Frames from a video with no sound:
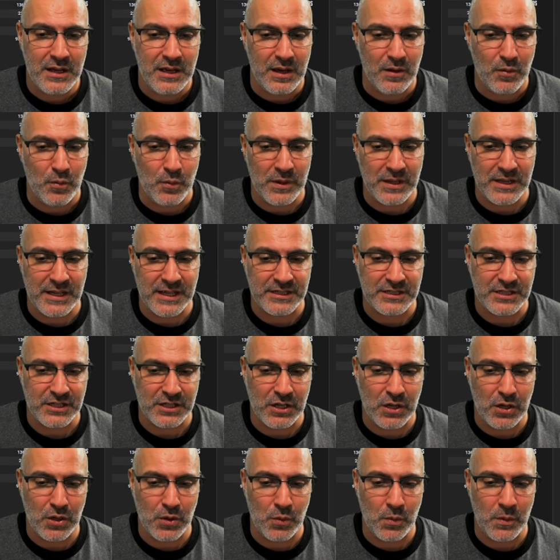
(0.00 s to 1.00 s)
we like to
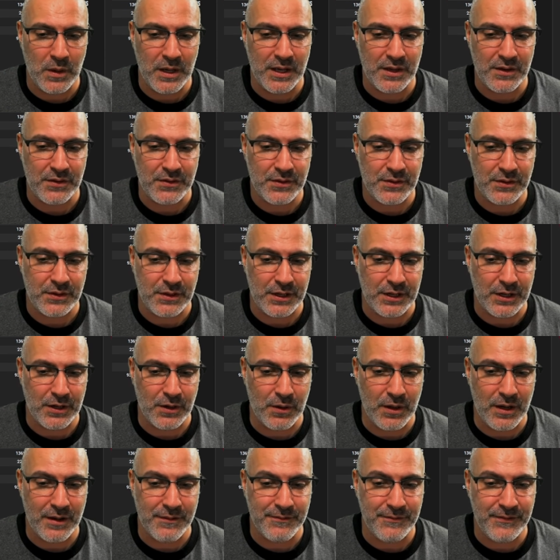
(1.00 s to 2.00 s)
go with, you know,
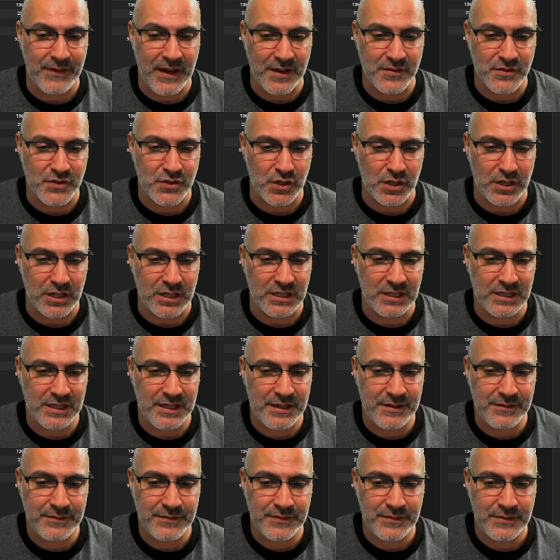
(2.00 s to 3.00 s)
a five star
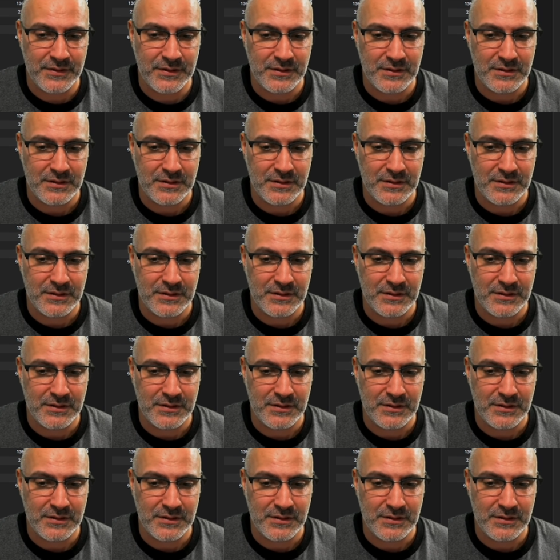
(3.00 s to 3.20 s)
glyph.